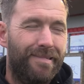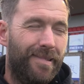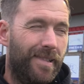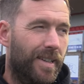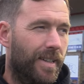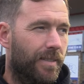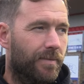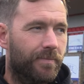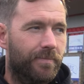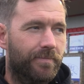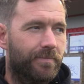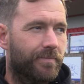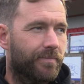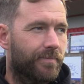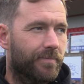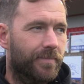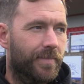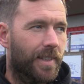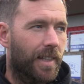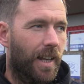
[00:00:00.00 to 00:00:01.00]

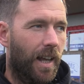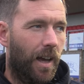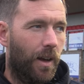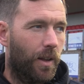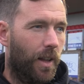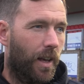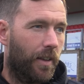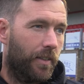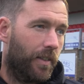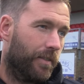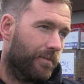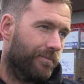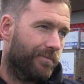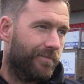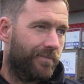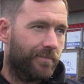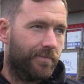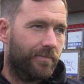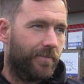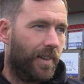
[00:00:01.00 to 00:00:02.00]
I
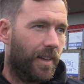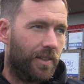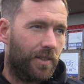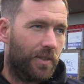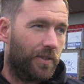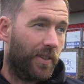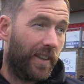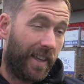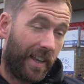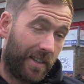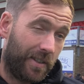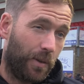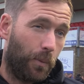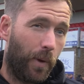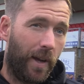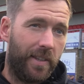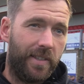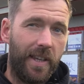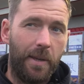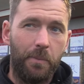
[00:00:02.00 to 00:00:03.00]
just think that's the
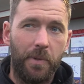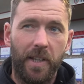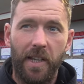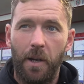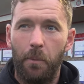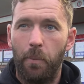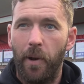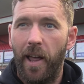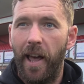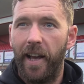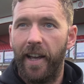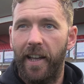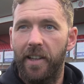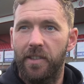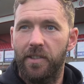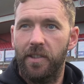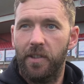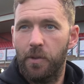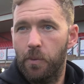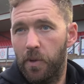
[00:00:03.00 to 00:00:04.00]
way teams are going to play
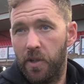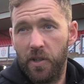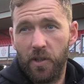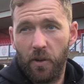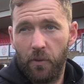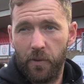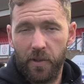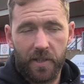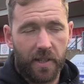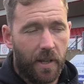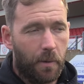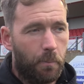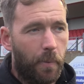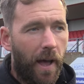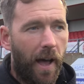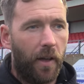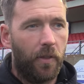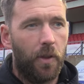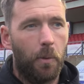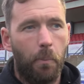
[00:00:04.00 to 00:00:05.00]
against us, which is obviously a
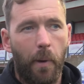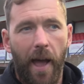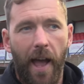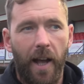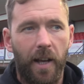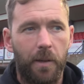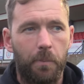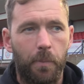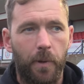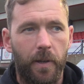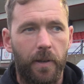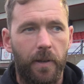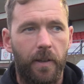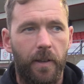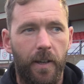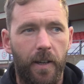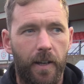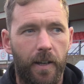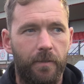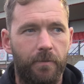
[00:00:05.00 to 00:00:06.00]
pat on the back. But
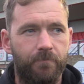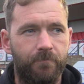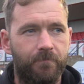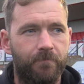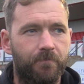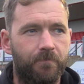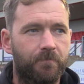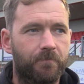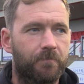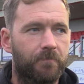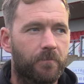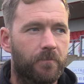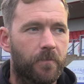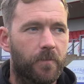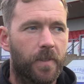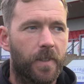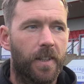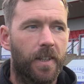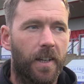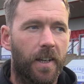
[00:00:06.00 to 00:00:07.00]

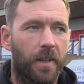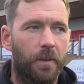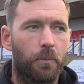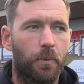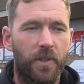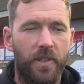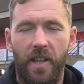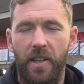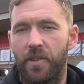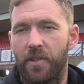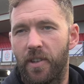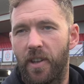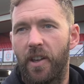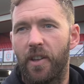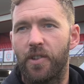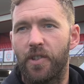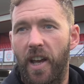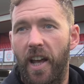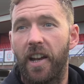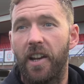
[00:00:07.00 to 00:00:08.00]
you know, it presents
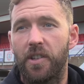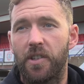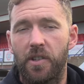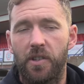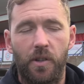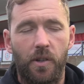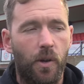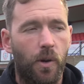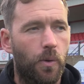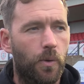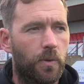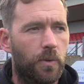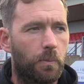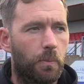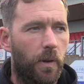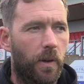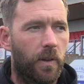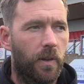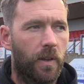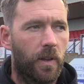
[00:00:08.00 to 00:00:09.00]
certain challenges, of course.
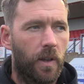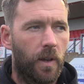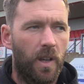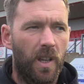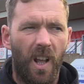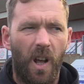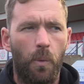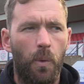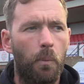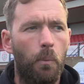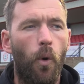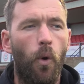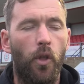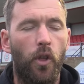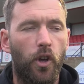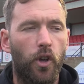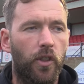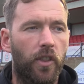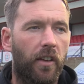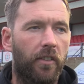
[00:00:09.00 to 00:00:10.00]
But you know, we're more
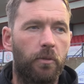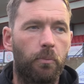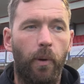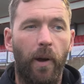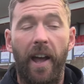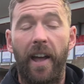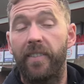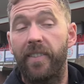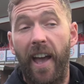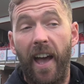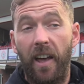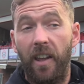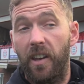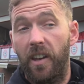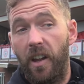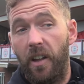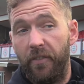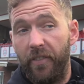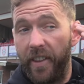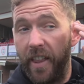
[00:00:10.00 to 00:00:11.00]
than good enough to break it down,
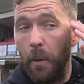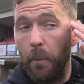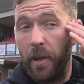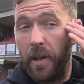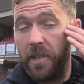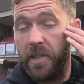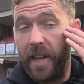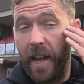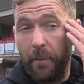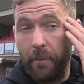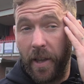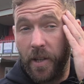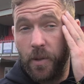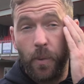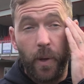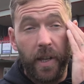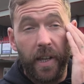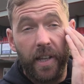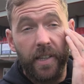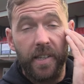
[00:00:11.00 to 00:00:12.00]
and I think they'll be the same
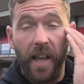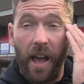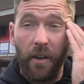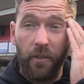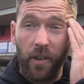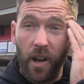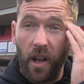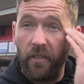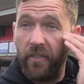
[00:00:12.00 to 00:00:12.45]
next week against Haven.